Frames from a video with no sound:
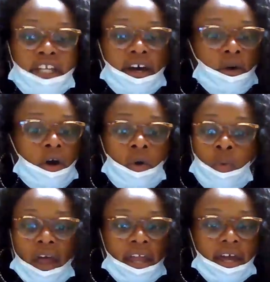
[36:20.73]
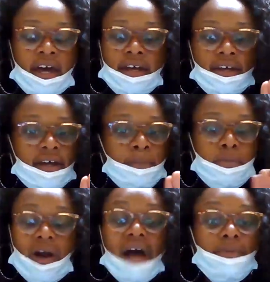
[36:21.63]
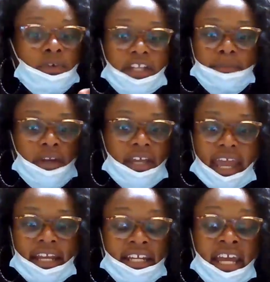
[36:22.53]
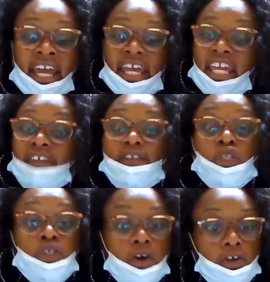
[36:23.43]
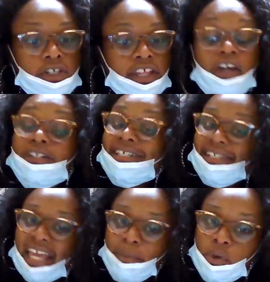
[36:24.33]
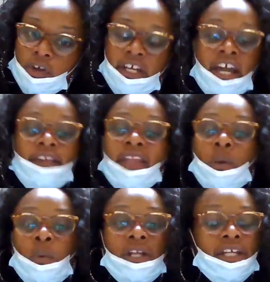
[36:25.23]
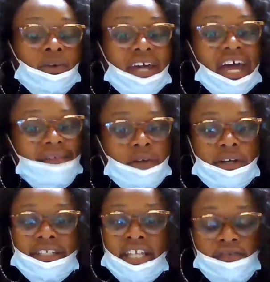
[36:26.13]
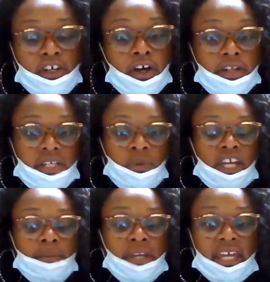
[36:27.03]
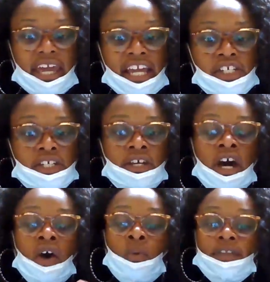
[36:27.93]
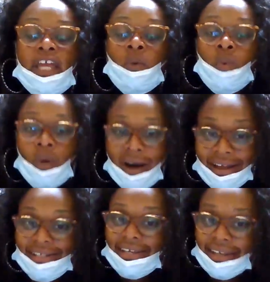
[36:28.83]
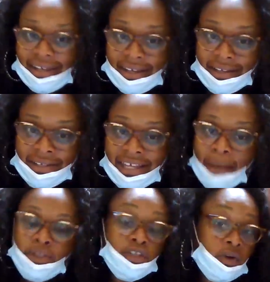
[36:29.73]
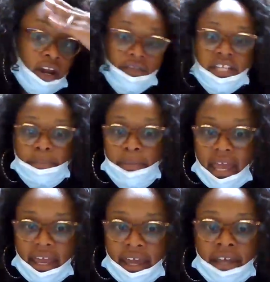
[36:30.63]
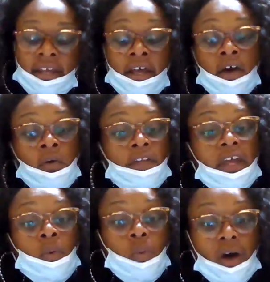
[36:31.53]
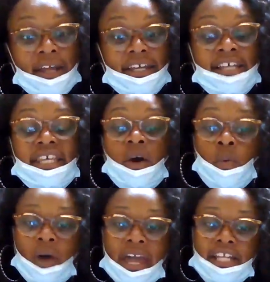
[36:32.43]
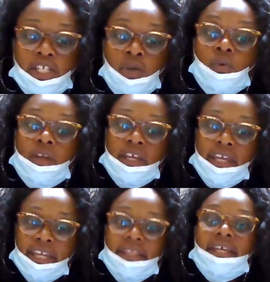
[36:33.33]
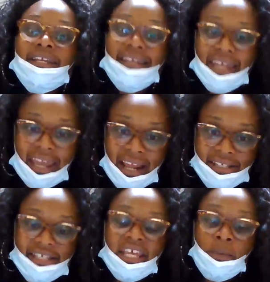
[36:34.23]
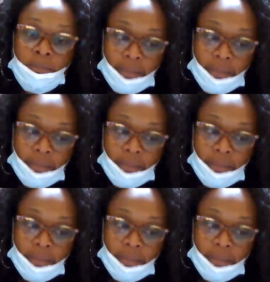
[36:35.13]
a, a way, a, a, problem with communicating. Even children that are disabled, they really don't have a, a difficulty with communication. What they want is, I'm just going off the top of my head, what they want is a way to get the needs that they,